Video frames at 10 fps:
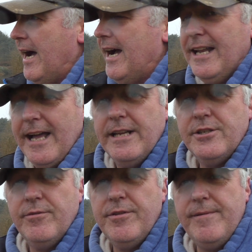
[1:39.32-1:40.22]

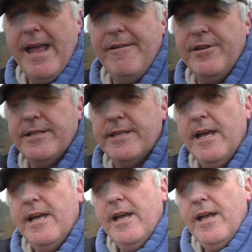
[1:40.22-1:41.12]
highlight 2 or 3 areas
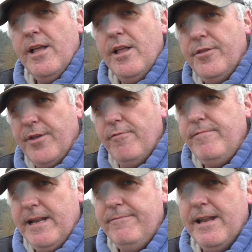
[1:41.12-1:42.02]
that are
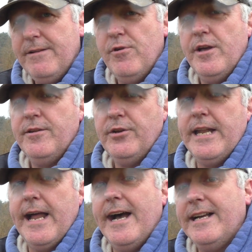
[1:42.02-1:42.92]
really worth
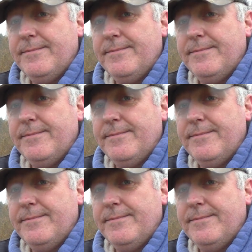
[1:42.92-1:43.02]
looking at,